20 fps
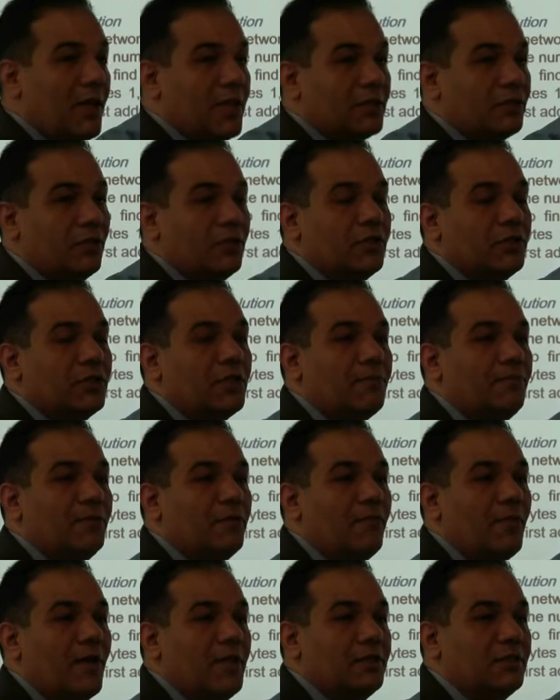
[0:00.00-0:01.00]
mask. What's the
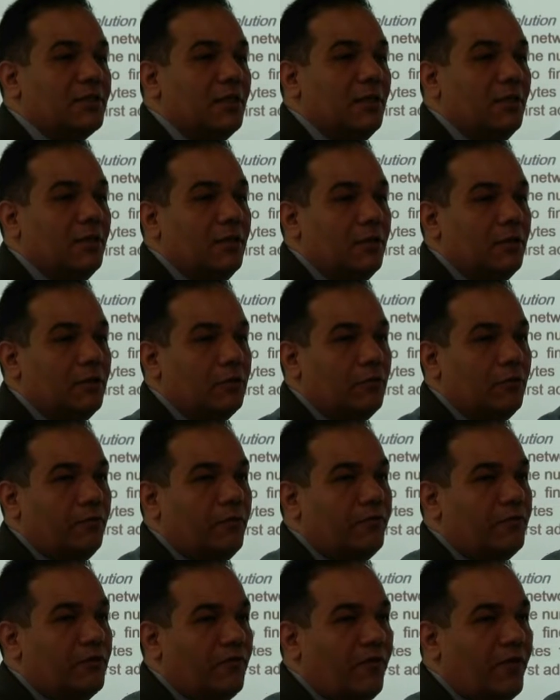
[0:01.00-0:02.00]
subnet mask?
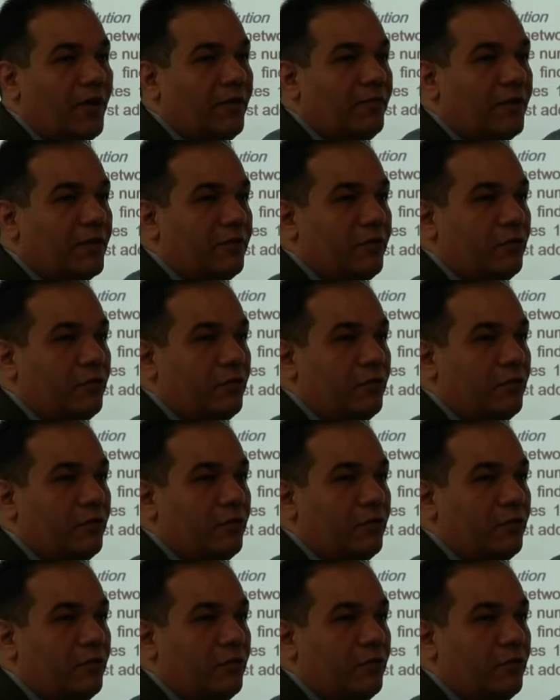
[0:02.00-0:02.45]
255 and